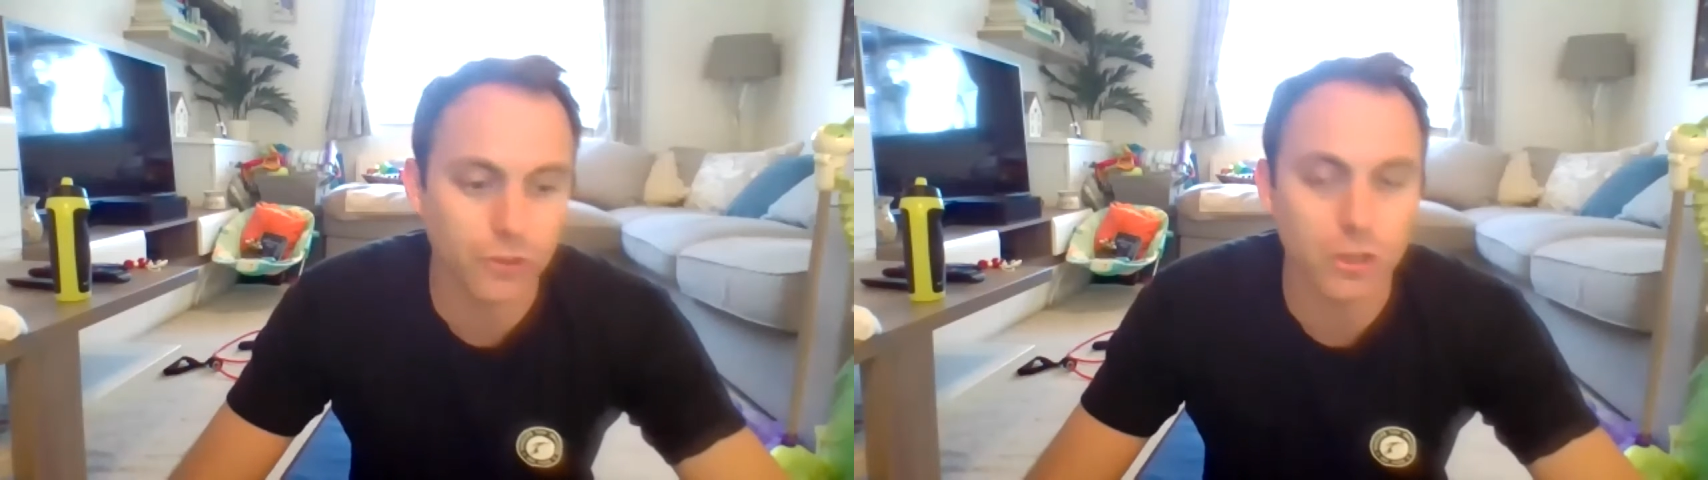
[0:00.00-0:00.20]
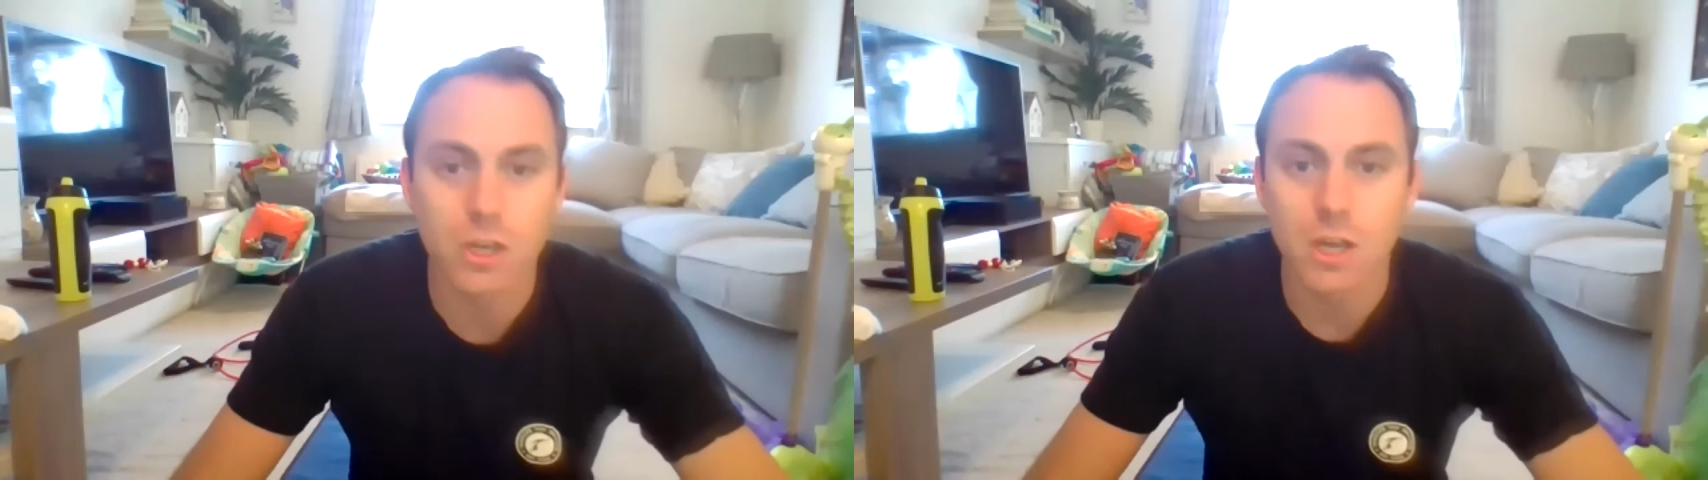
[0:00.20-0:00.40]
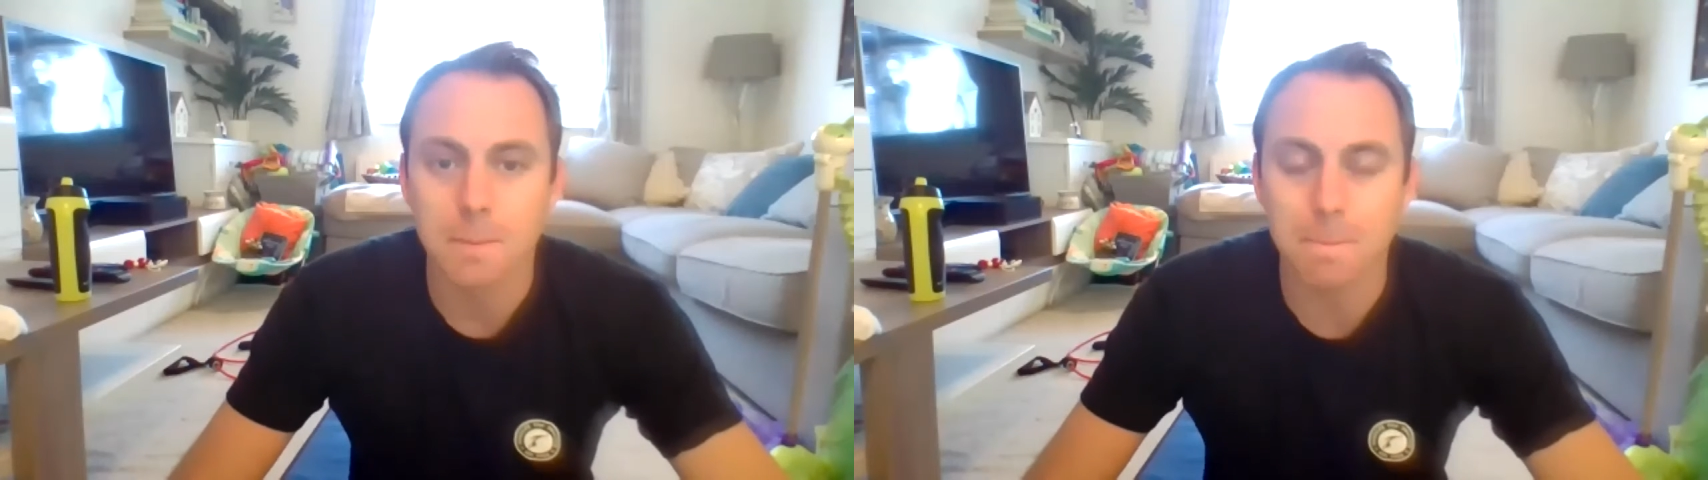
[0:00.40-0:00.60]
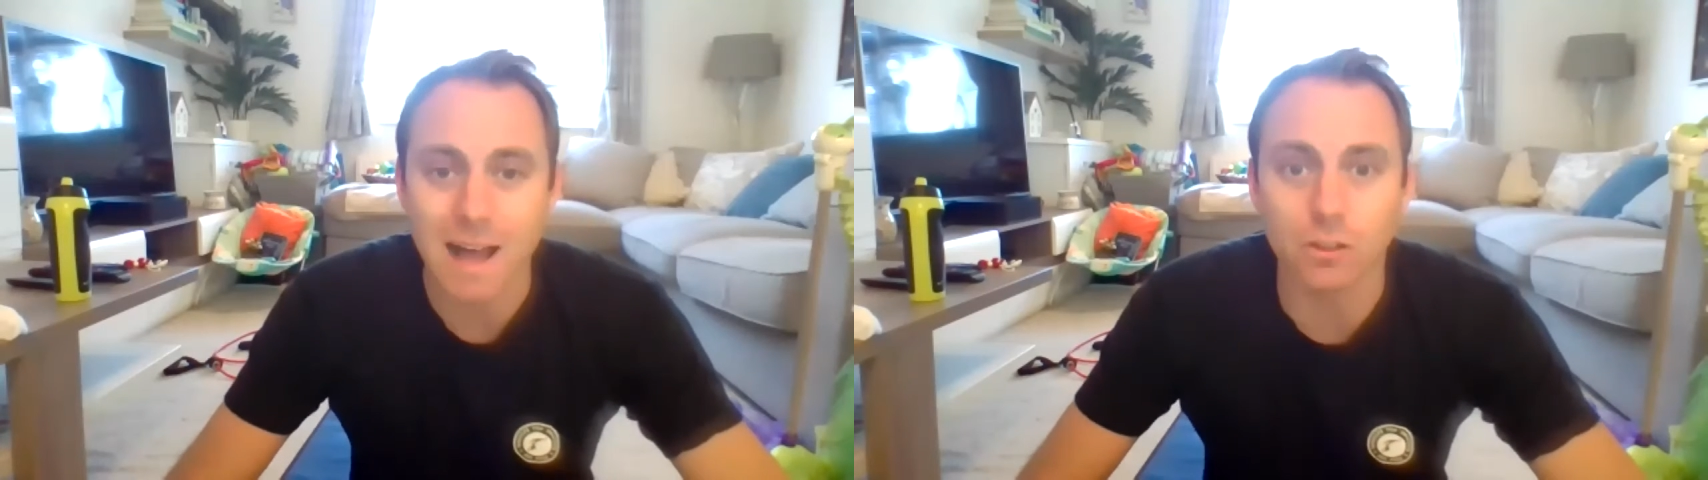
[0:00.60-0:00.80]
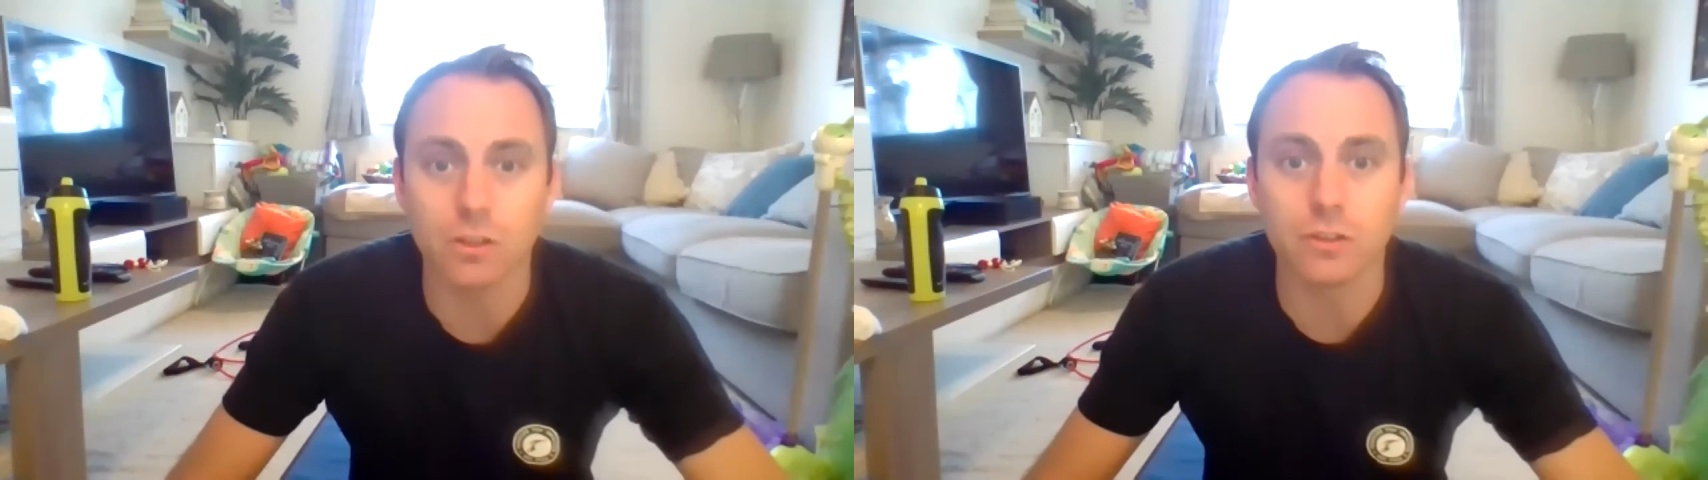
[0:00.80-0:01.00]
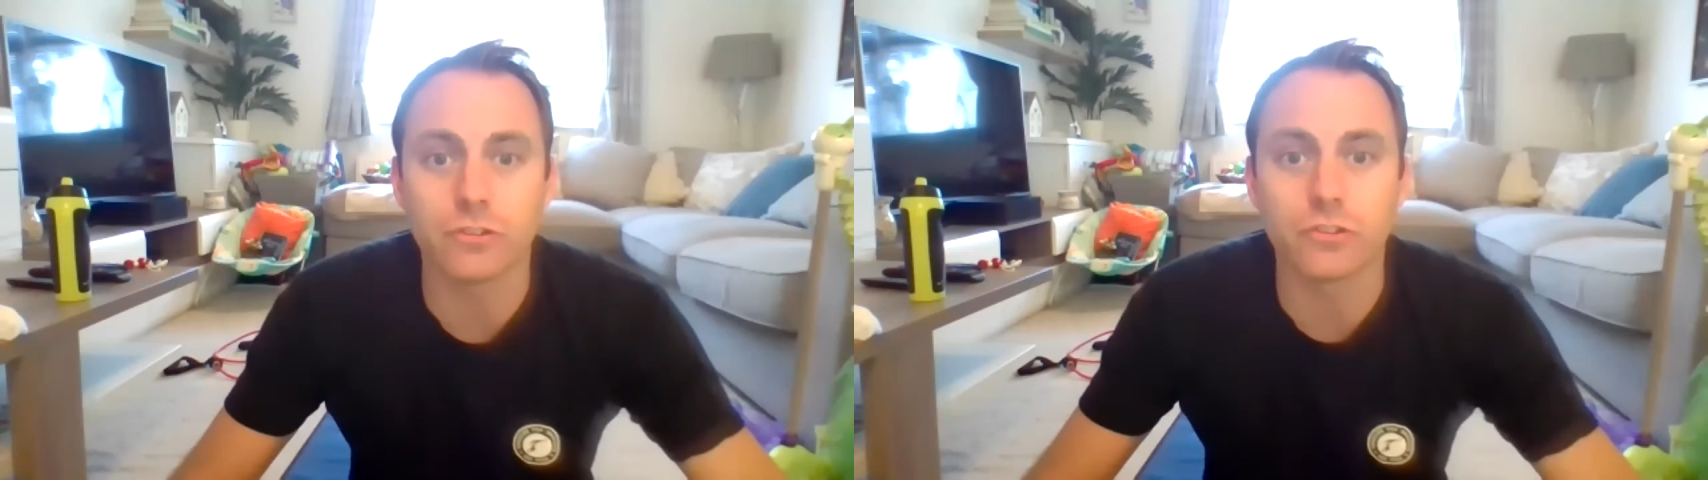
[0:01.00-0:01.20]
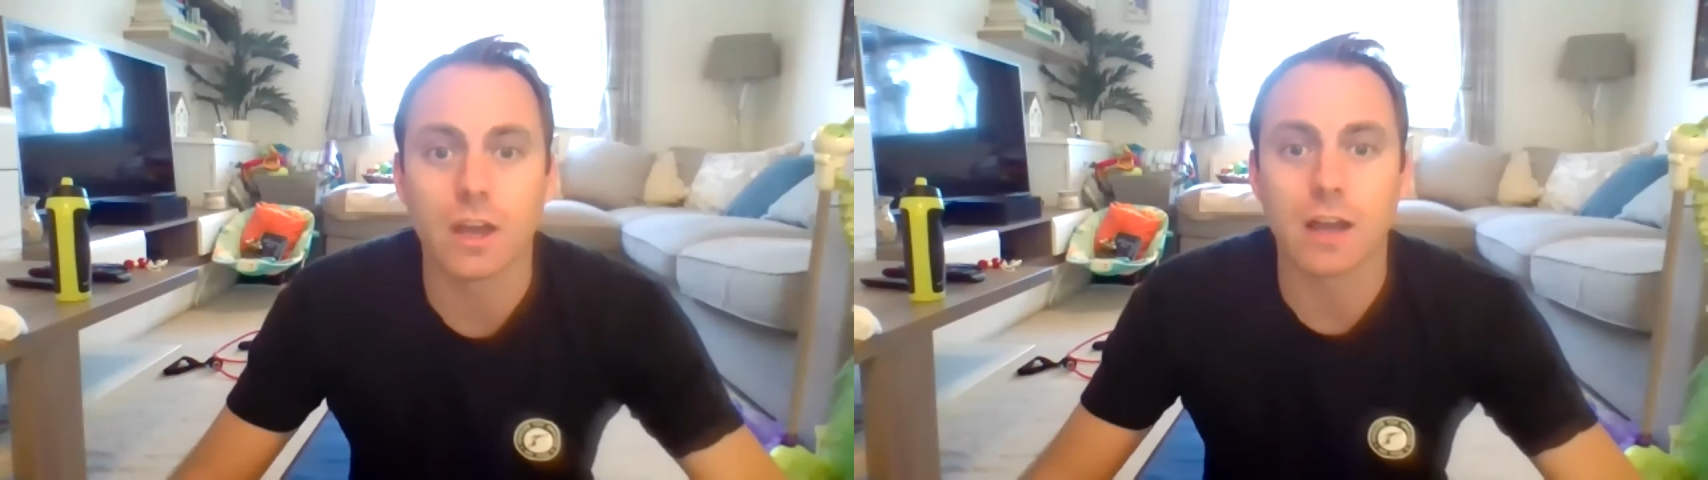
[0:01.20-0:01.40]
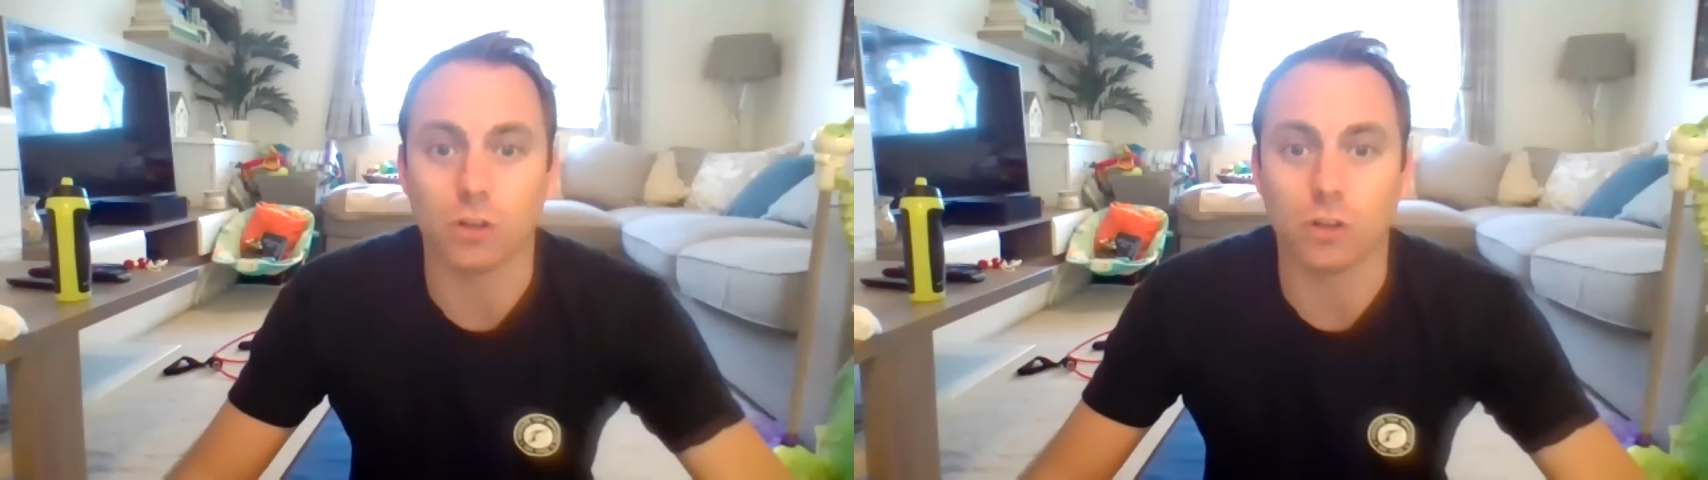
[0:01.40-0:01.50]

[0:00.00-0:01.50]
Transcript: to balance,